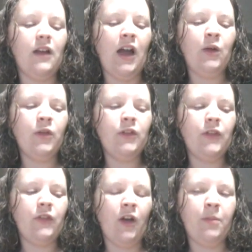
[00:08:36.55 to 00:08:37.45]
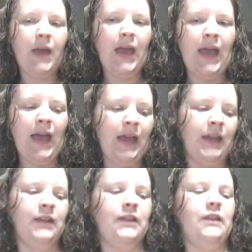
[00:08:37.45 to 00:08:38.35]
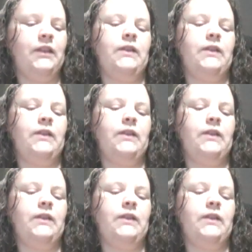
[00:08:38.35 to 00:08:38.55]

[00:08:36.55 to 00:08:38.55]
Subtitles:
I want to stop at